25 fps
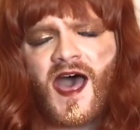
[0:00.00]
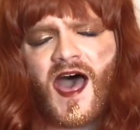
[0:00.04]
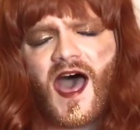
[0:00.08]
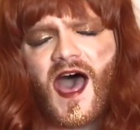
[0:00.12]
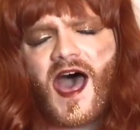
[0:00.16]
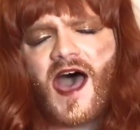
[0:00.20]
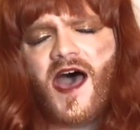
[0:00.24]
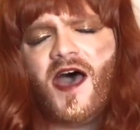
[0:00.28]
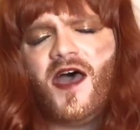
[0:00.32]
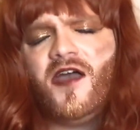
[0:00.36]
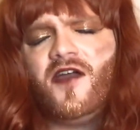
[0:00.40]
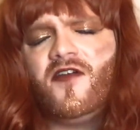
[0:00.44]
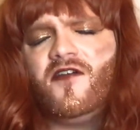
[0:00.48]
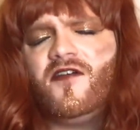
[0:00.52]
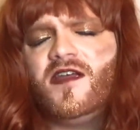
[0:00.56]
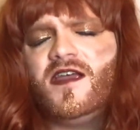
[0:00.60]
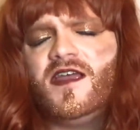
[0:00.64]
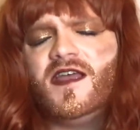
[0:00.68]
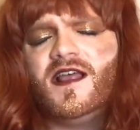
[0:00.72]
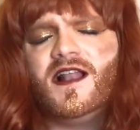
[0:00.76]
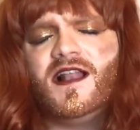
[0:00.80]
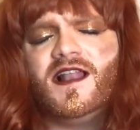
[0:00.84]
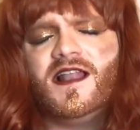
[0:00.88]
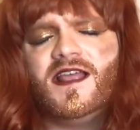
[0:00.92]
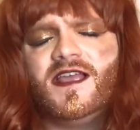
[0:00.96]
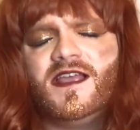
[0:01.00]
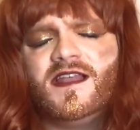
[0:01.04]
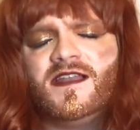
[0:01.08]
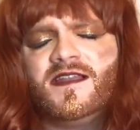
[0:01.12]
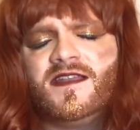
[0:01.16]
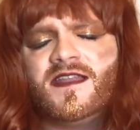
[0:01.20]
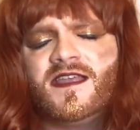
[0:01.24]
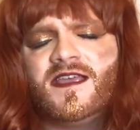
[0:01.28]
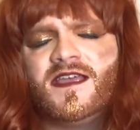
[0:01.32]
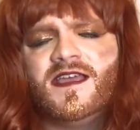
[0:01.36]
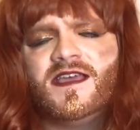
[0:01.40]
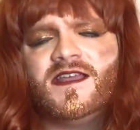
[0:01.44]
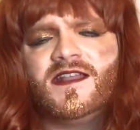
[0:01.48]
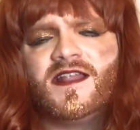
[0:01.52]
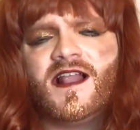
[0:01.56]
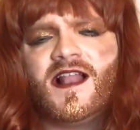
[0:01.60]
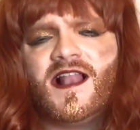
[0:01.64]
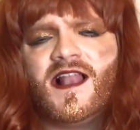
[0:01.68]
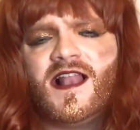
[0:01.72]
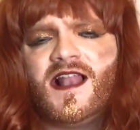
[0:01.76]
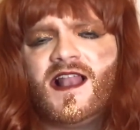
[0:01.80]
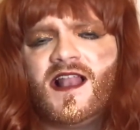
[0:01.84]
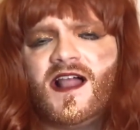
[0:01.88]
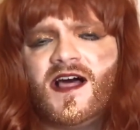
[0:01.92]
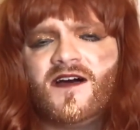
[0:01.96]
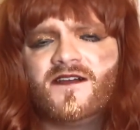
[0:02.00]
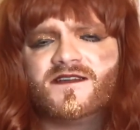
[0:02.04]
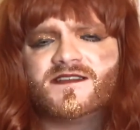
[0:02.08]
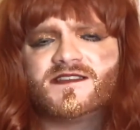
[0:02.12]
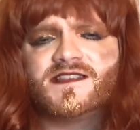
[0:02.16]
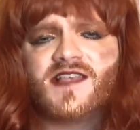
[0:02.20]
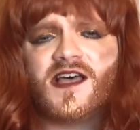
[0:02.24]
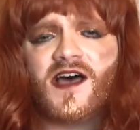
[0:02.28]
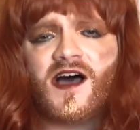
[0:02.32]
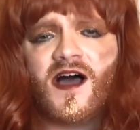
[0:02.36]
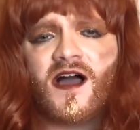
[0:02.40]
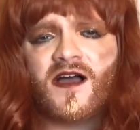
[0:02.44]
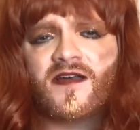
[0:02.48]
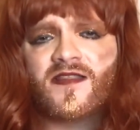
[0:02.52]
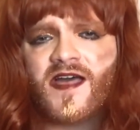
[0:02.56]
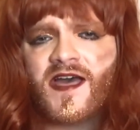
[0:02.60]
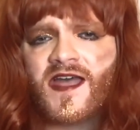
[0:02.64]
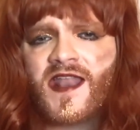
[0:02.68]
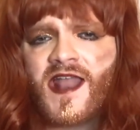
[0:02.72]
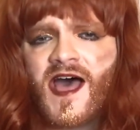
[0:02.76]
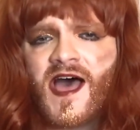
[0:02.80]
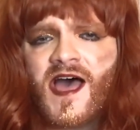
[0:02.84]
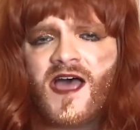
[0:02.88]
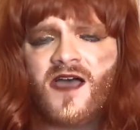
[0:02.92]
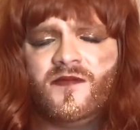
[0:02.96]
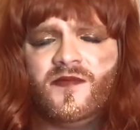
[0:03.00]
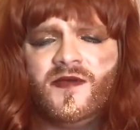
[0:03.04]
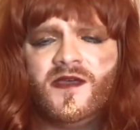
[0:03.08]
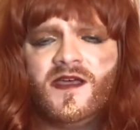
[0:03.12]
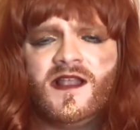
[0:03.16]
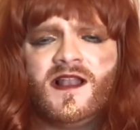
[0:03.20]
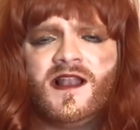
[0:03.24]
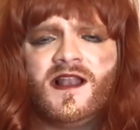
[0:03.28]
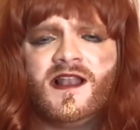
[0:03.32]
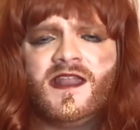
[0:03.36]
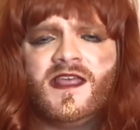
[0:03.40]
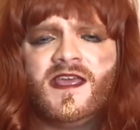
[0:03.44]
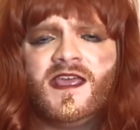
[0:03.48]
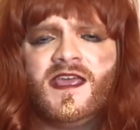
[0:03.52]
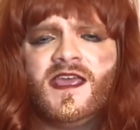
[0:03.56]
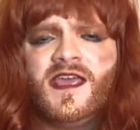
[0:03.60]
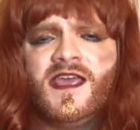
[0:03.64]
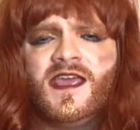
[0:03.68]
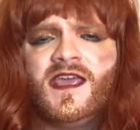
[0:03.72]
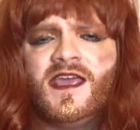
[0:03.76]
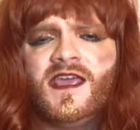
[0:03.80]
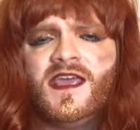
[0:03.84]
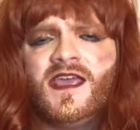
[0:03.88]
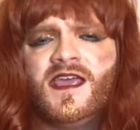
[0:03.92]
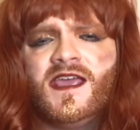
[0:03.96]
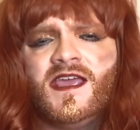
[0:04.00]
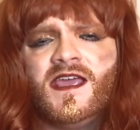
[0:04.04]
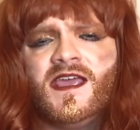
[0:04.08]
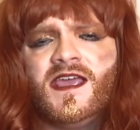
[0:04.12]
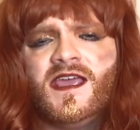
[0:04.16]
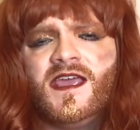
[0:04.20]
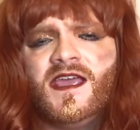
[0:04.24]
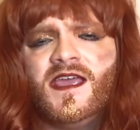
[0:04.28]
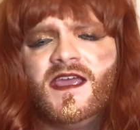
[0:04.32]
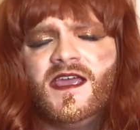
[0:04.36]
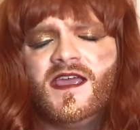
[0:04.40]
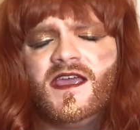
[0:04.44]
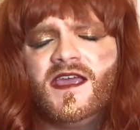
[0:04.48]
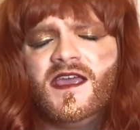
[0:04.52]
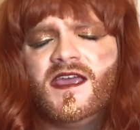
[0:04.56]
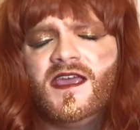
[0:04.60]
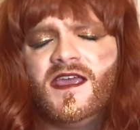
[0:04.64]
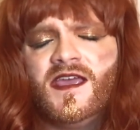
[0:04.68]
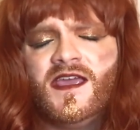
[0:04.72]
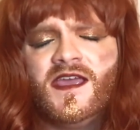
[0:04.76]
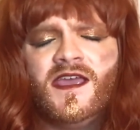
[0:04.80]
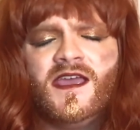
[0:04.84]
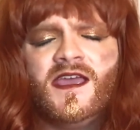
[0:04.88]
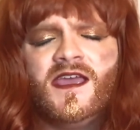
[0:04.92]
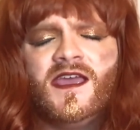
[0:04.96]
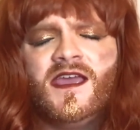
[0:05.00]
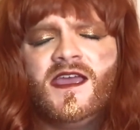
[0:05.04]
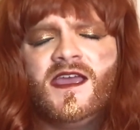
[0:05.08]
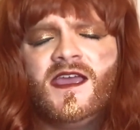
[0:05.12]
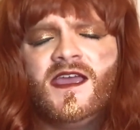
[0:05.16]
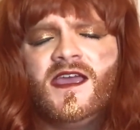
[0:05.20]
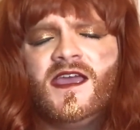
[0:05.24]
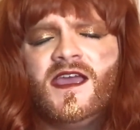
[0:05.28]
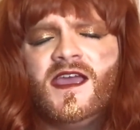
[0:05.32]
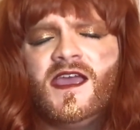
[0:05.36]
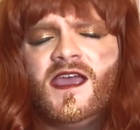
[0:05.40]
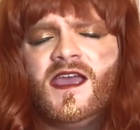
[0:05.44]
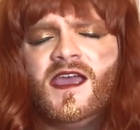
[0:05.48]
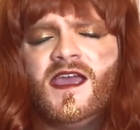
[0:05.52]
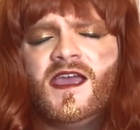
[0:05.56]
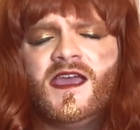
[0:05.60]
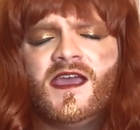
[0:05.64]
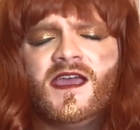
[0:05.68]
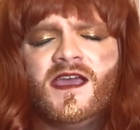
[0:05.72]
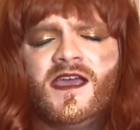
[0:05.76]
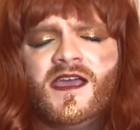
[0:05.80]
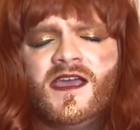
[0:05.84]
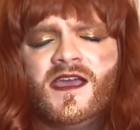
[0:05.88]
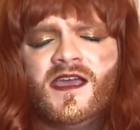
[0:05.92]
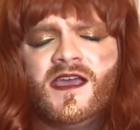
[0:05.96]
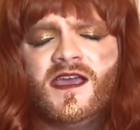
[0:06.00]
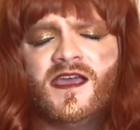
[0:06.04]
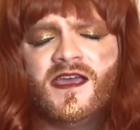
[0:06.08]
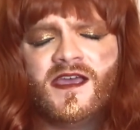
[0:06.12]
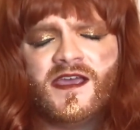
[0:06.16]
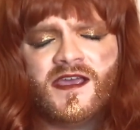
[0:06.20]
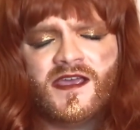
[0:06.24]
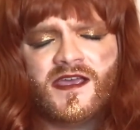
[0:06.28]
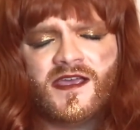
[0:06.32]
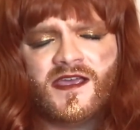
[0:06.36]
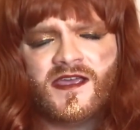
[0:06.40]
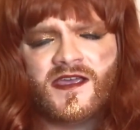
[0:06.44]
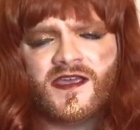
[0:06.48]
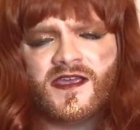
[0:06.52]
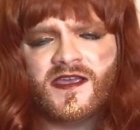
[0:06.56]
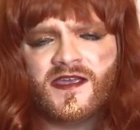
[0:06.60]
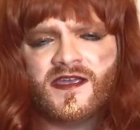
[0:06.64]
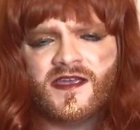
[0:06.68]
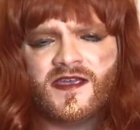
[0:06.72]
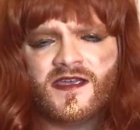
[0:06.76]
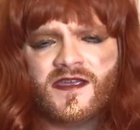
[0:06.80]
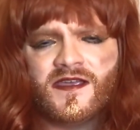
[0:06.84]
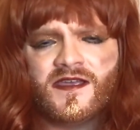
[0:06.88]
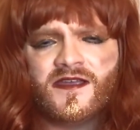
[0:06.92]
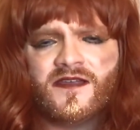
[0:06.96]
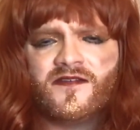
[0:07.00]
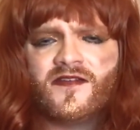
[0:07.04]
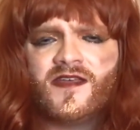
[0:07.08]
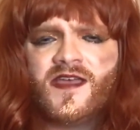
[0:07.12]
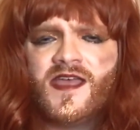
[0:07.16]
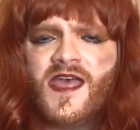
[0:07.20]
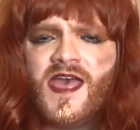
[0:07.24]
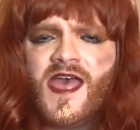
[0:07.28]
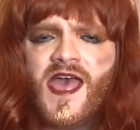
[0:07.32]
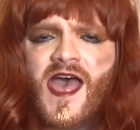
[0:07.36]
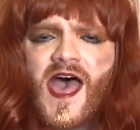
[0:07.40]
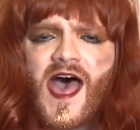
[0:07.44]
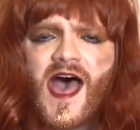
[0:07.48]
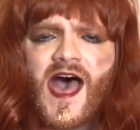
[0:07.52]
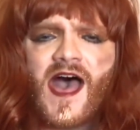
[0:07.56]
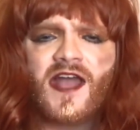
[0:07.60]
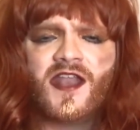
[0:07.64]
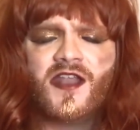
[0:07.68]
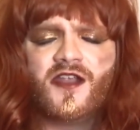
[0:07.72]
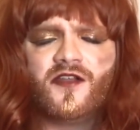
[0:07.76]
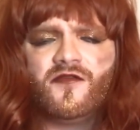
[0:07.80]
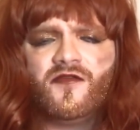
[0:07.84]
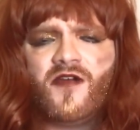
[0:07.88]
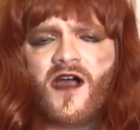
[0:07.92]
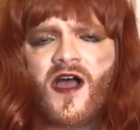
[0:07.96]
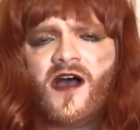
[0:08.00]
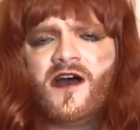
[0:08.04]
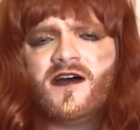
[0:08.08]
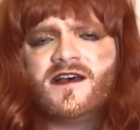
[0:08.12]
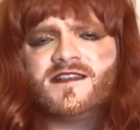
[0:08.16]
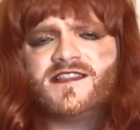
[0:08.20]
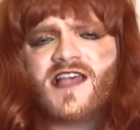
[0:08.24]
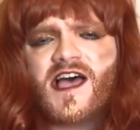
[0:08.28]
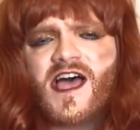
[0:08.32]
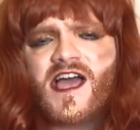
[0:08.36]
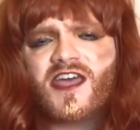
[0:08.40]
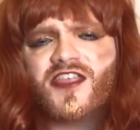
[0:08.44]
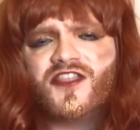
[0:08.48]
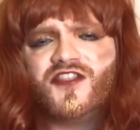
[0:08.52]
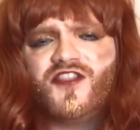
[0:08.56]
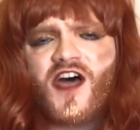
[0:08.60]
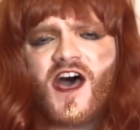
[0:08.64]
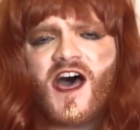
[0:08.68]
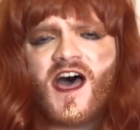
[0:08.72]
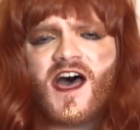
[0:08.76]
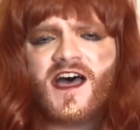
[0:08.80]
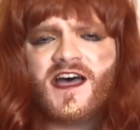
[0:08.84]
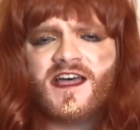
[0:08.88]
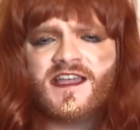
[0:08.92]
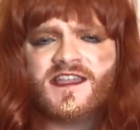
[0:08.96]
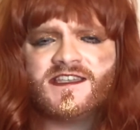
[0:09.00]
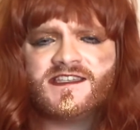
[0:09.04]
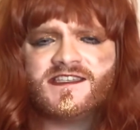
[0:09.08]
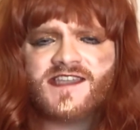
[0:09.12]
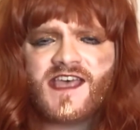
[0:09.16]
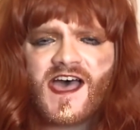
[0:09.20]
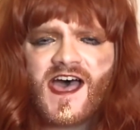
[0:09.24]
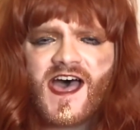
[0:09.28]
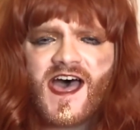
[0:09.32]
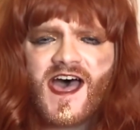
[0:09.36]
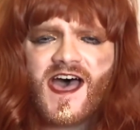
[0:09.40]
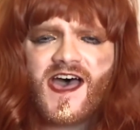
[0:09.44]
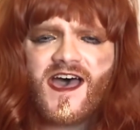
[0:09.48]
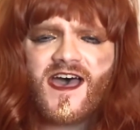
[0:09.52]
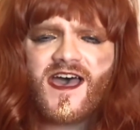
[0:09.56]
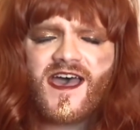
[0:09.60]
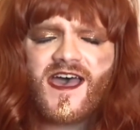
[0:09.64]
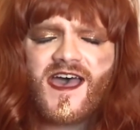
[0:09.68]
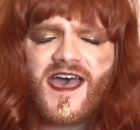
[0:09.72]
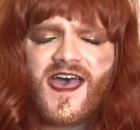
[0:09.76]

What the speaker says: I really need a love song that I believe. And it rolls like thunder